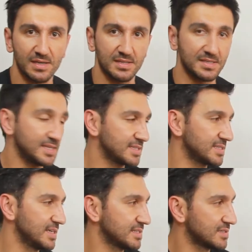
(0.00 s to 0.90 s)

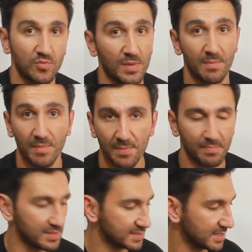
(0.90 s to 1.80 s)
insecticides to my
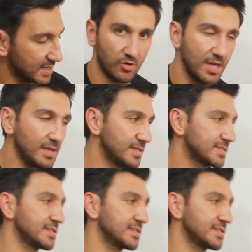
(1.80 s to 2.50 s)
maples. Okay, let's